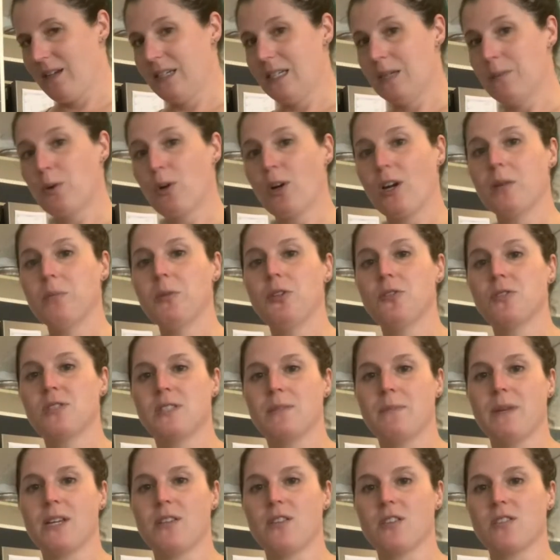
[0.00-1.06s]
Now my grandma used to
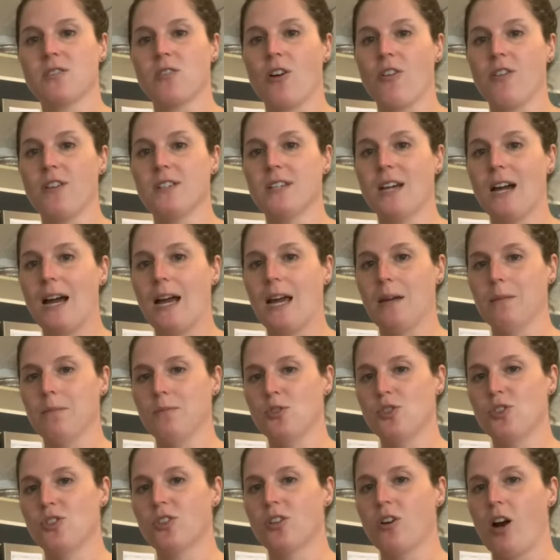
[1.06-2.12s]
make this all the time.
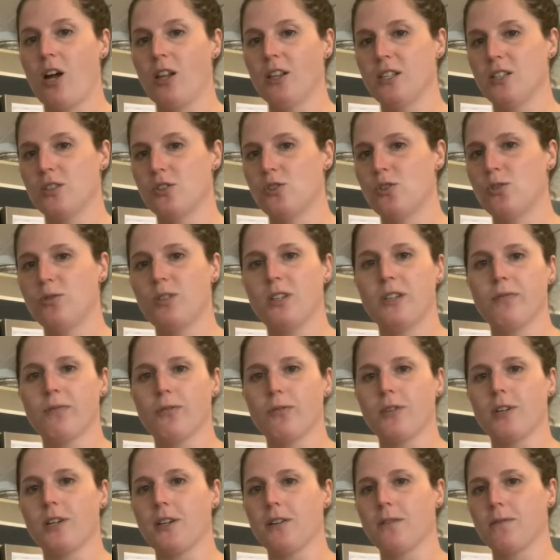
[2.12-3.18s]
She'd call it Tutti
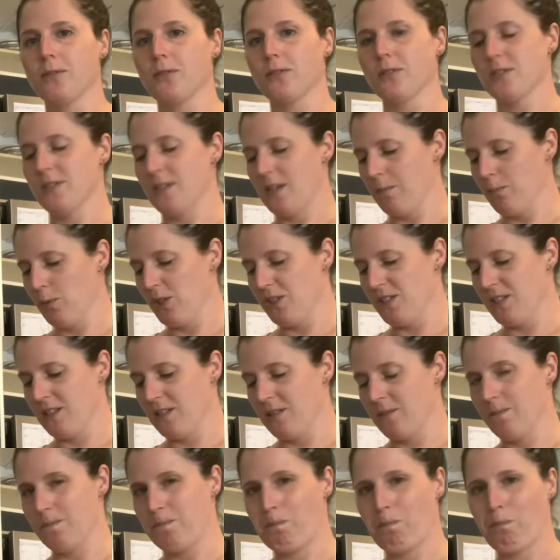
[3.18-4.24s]
Frutti for some
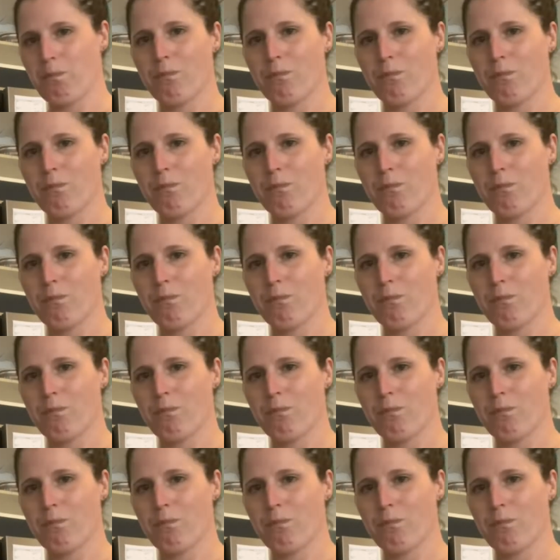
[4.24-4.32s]
reason.